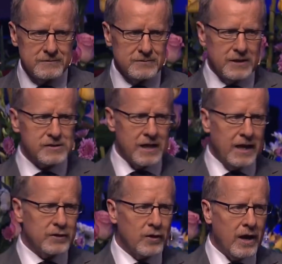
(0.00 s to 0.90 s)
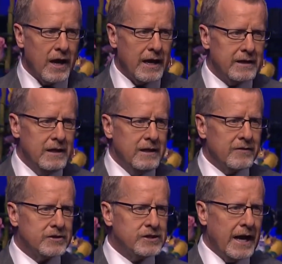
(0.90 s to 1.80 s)
Just to underline
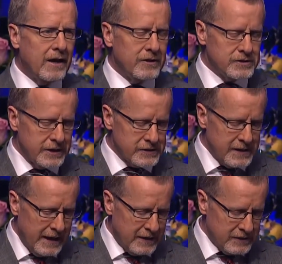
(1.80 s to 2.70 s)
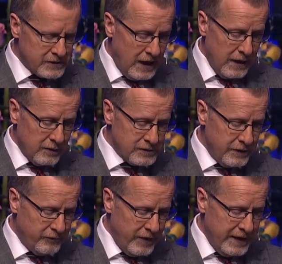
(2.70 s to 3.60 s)
the challenges that scholars
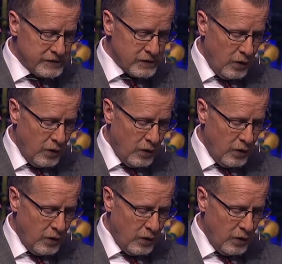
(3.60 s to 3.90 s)
have faced